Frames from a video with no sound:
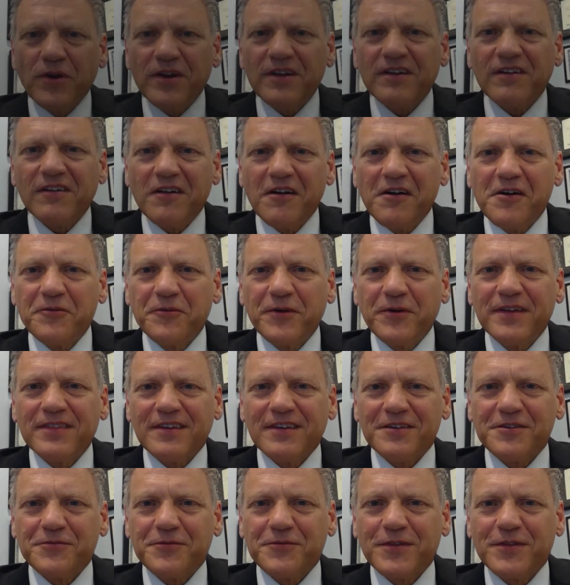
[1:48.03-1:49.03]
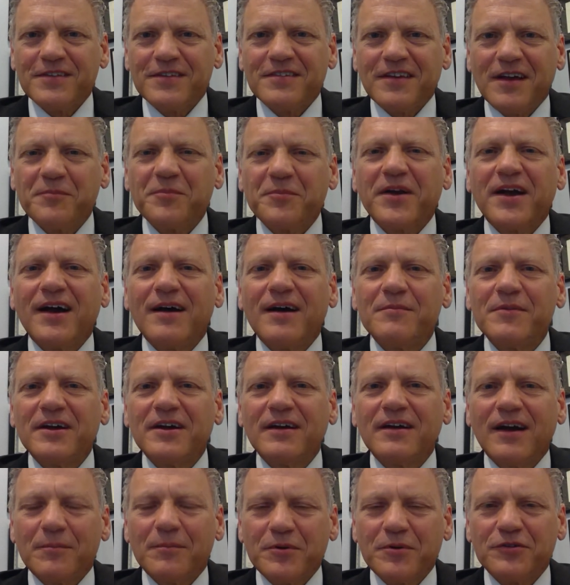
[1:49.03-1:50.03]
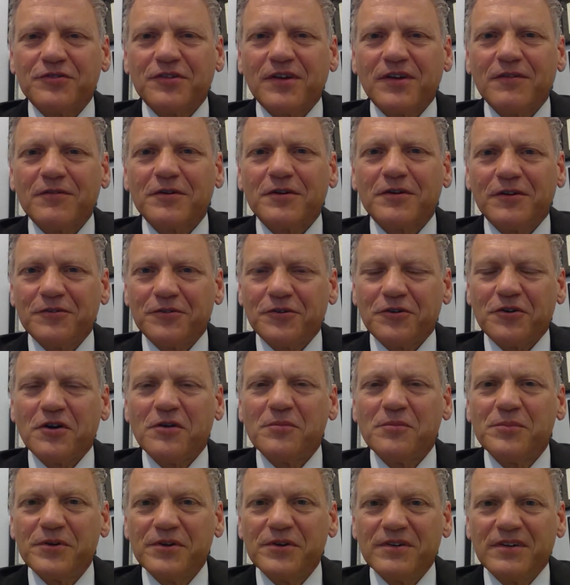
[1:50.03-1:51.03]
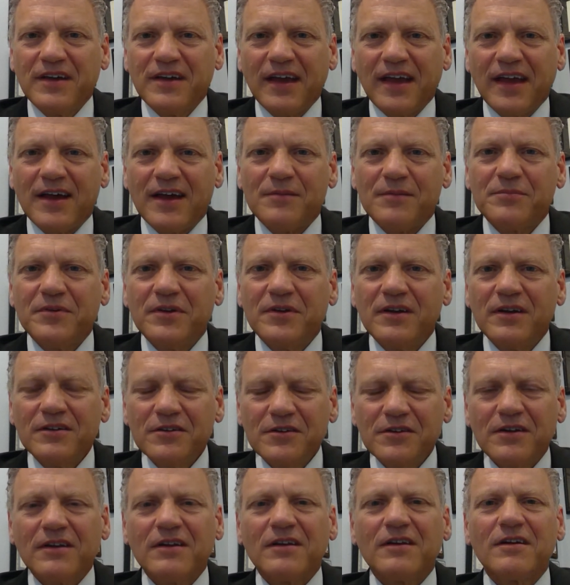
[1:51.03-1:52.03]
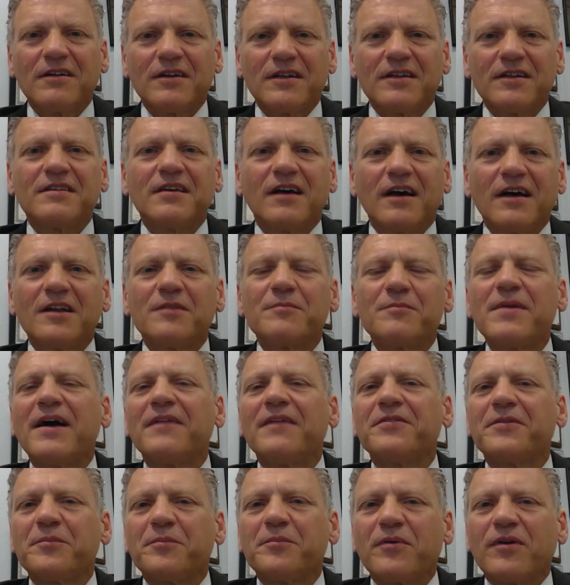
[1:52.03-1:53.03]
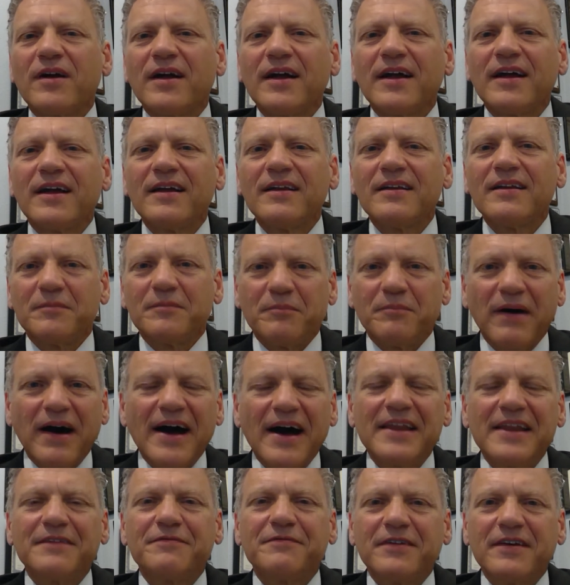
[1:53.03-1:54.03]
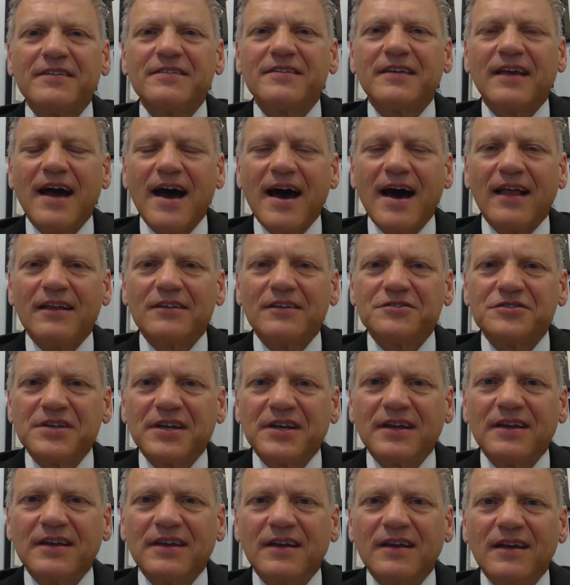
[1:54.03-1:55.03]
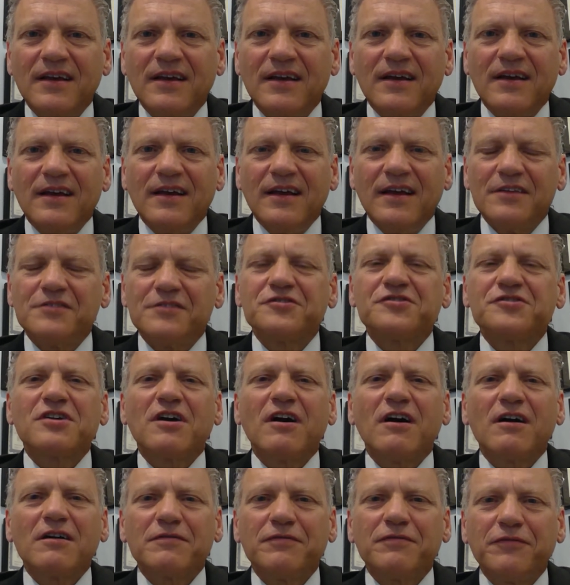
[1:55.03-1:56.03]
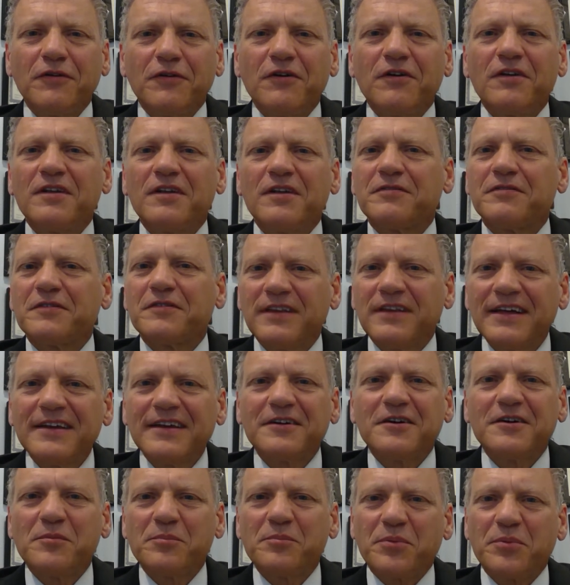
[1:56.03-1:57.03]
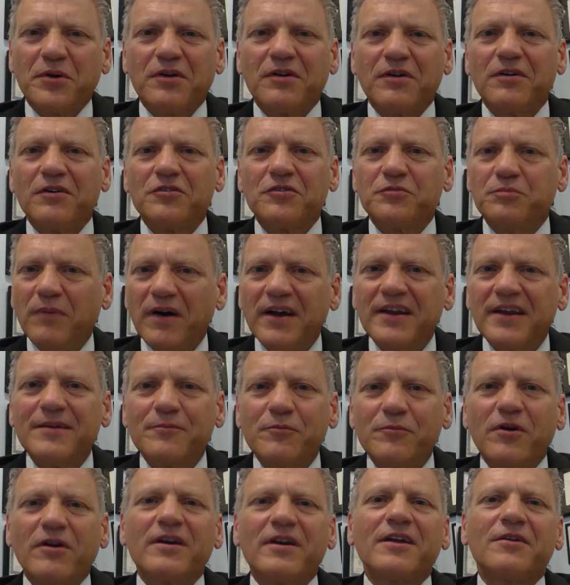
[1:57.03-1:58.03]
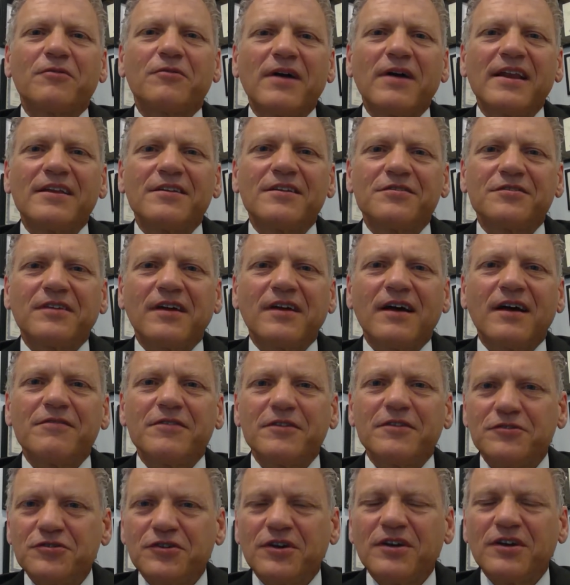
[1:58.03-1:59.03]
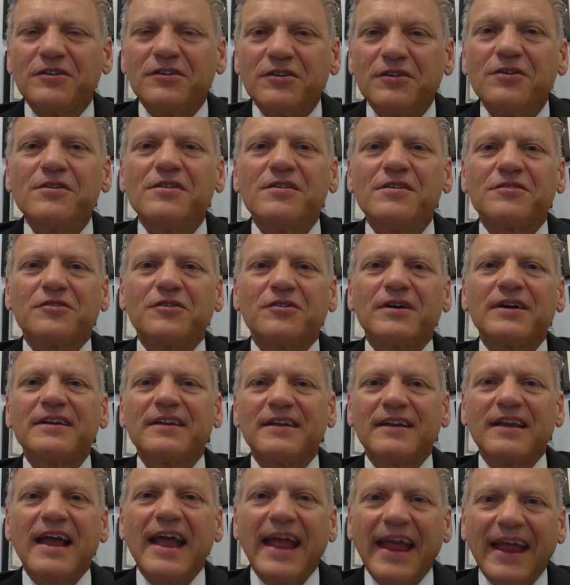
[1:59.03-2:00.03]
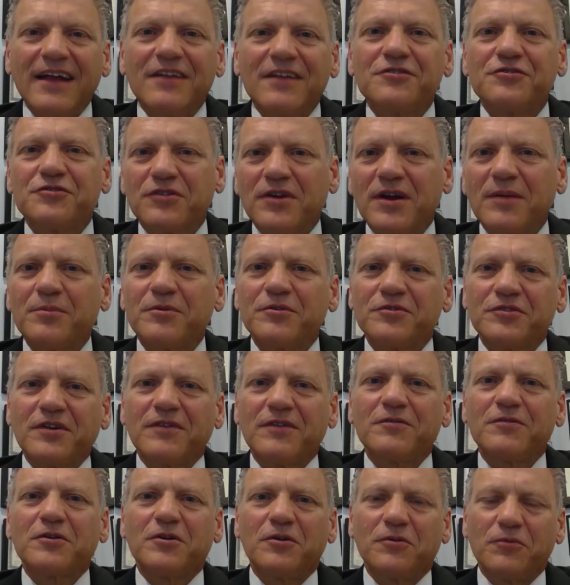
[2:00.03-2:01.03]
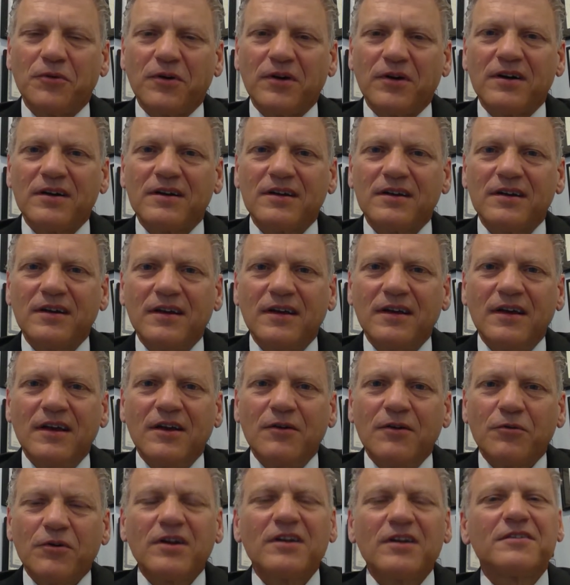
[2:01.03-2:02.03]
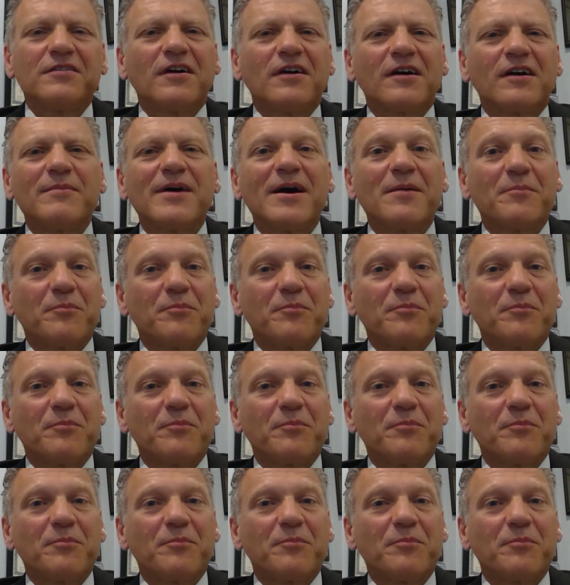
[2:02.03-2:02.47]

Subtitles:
along with us for this upcoming upper cervical neuro boot camp. You're going to learn a ton about the brain and body physiology. It's chock full of clinical pearls, Monday morning ready stuff that you can do that's going to enhance your upper cervical work. We're going to talk about